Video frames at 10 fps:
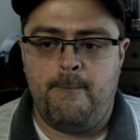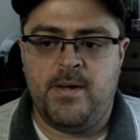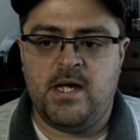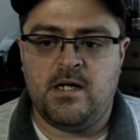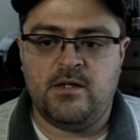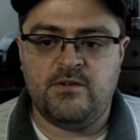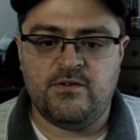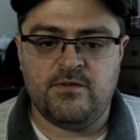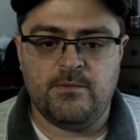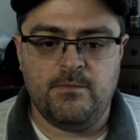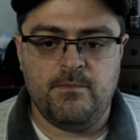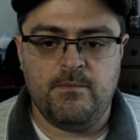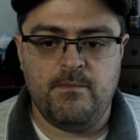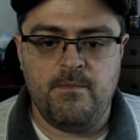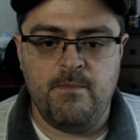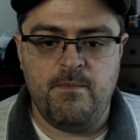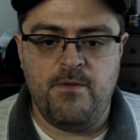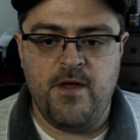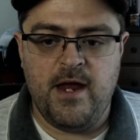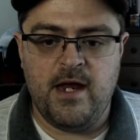because
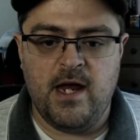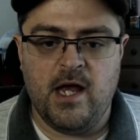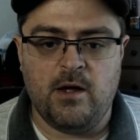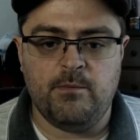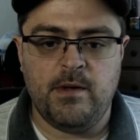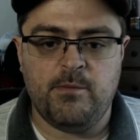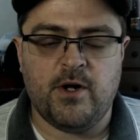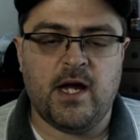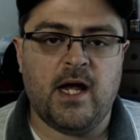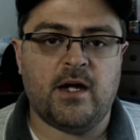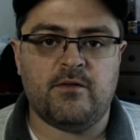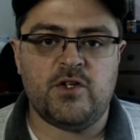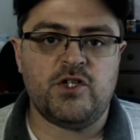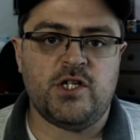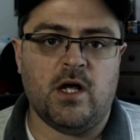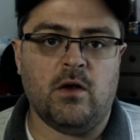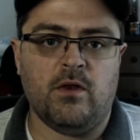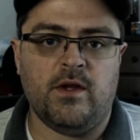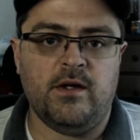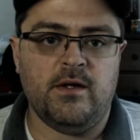they helped me break out of a shell
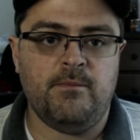that,